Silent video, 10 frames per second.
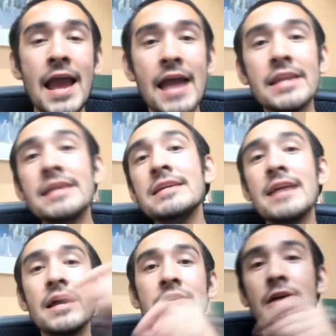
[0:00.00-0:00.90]
and
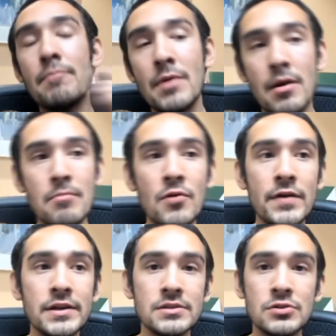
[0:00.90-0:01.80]
he ended up
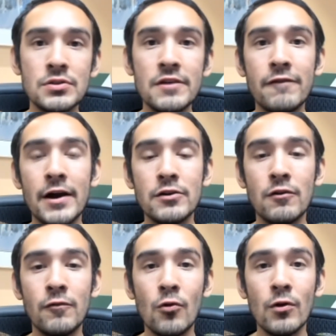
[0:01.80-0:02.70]
moving to the
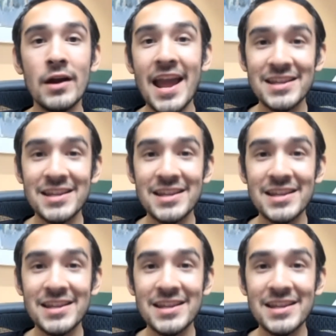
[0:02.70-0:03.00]
Final Four,